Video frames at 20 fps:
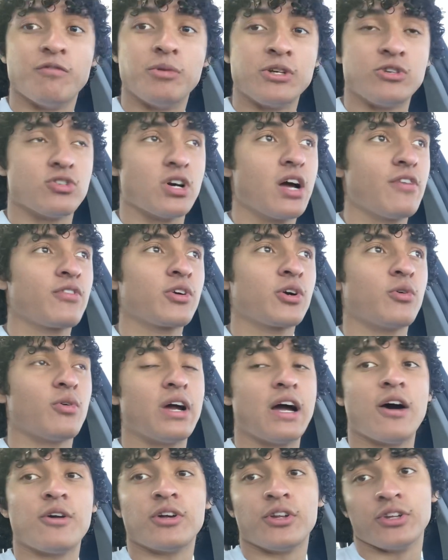been driving
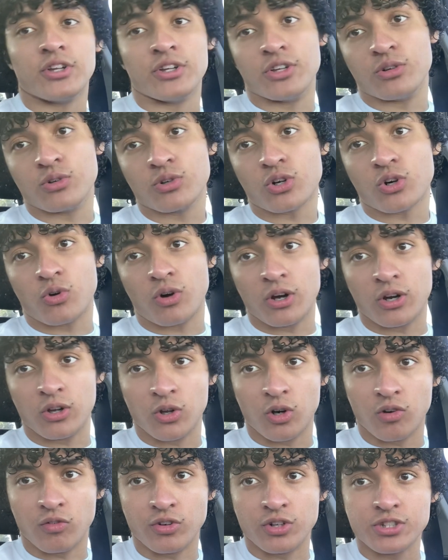around on the new
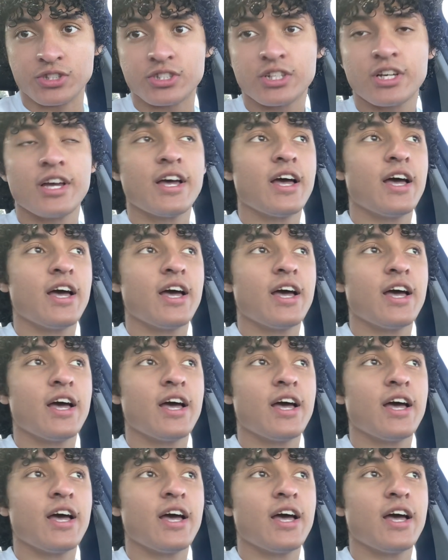coilovers,